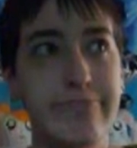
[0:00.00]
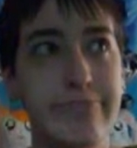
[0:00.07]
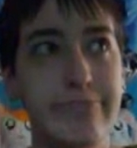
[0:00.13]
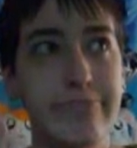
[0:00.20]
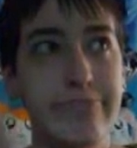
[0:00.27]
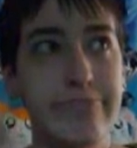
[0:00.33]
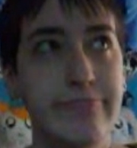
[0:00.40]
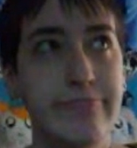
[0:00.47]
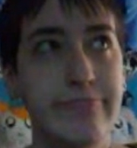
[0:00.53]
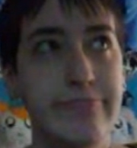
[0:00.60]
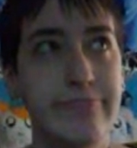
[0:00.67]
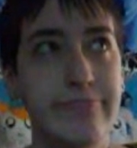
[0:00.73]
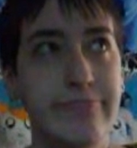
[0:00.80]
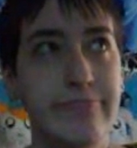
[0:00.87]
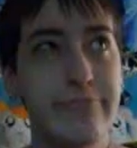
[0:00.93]

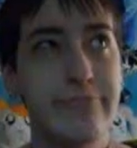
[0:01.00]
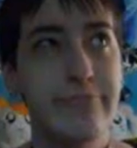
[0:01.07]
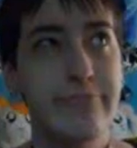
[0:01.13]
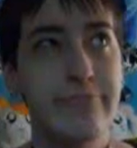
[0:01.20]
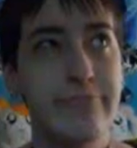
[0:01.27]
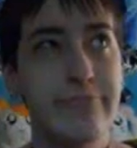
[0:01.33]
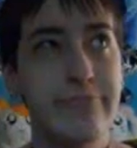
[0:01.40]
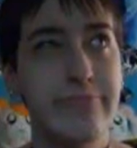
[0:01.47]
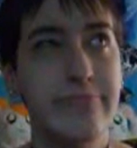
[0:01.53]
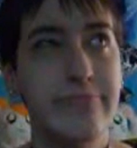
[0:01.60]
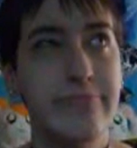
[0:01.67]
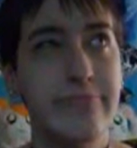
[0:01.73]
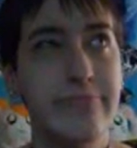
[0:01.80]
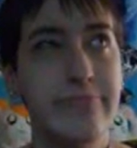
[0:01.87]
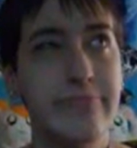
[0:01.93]

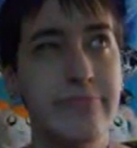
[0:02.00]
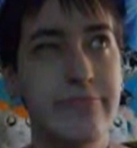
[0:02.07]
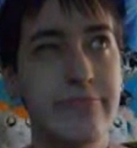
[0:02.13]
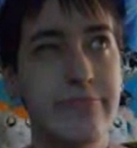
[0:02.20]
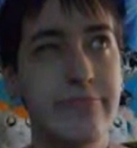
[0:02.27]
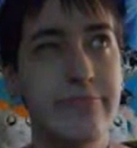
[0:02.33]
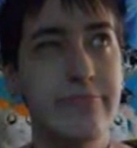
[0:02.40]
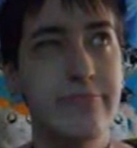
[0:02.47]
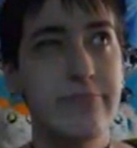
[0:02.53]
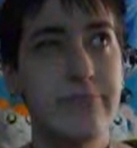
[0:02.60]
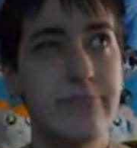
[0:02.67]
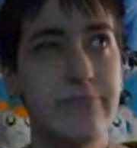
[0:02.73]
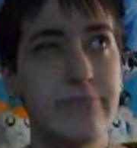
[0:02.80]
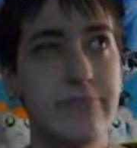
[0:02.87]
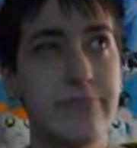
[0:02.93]

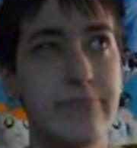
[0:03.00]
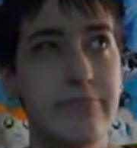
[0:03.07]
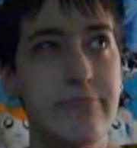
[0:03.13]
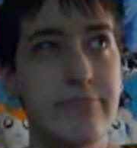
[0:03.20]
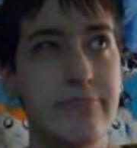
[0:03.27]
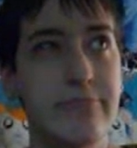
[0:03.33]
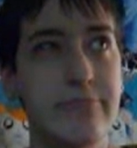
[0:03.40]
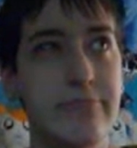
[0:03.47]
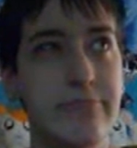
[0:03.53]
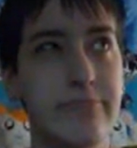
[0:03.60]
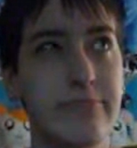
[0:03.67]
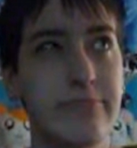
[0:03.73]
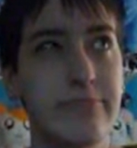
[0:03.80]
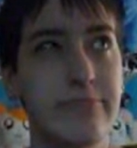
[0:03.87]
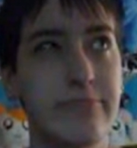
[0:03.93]

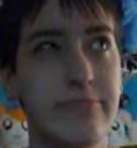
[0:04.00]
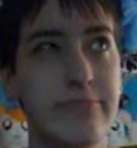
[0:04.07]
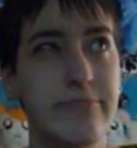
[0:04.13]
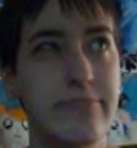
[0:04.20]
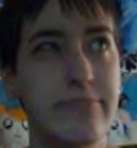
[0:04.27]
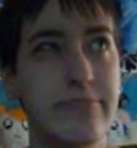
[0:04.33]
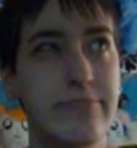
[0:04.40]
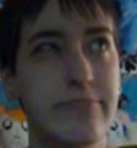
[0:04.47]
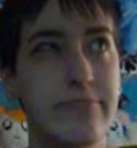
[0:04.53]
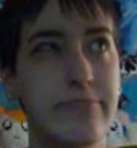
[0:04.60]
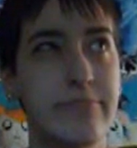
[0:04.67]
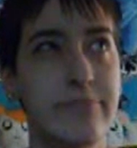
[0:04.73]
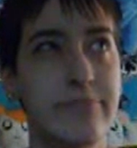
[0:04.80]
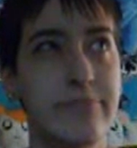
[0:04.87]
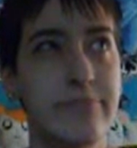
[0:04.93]

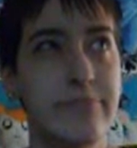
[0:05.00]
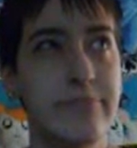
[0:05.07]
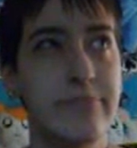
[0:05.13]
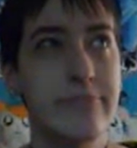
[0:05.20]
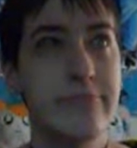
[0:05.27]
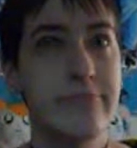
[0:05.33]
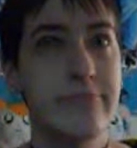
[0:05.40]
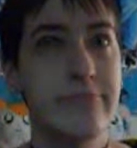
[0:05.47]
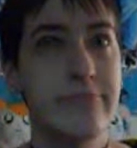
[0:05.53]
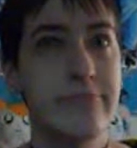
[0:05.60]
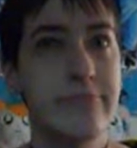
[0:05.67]
[no speech]